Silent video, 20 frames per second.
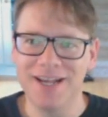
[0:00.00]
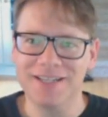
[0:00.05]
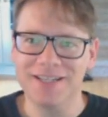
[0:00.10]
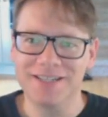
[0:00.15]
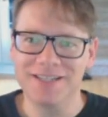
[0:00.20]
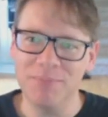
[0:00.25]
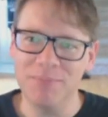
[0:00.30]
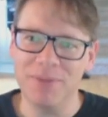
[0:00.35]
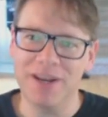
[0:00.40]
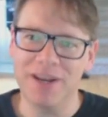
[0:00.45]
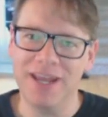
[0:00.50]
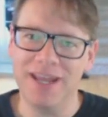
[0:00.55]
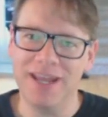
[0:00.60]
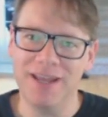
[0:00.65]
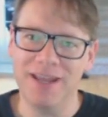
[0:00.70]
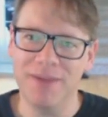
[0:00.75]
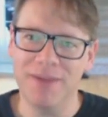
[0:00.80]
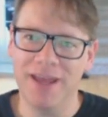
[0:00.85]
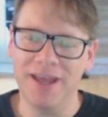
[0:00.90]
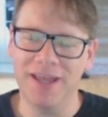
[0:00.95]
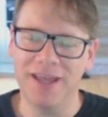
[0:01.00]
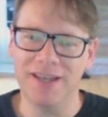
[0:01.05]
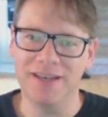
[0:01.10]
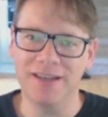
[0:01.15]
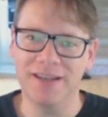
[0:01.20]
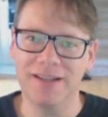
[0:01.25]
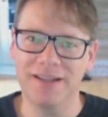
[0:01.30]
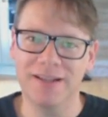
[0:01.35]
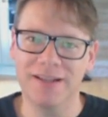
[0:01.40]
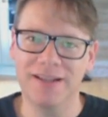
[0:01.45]
somebody had
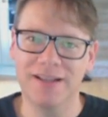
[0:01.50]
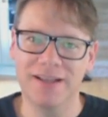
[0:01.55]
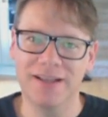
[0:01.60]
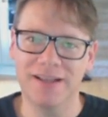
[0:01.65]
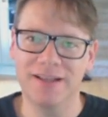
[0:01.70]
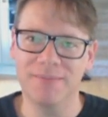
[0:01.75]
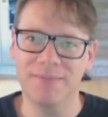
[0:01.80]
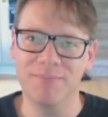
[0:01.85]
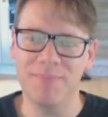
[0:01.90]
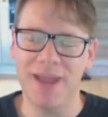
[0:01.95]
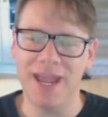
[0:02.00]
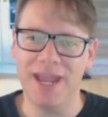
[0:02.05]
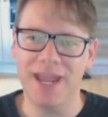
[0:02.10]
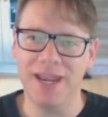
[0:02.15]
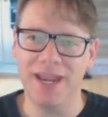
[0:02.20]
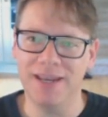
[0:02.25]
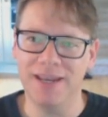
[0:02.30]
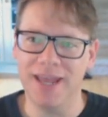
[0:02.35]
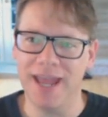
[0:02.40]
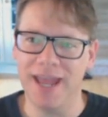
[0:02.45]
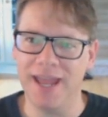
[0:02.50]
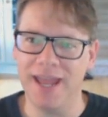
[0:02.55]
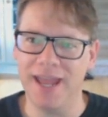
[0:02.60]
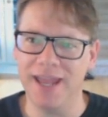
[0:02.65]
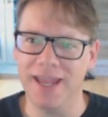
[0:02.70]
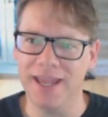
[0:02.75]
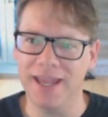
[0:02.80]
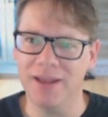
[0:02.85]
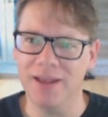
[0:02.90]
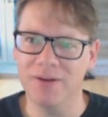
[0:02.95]
made
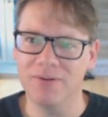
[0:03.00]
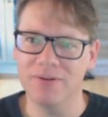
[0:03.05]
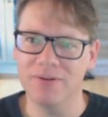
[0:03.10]
a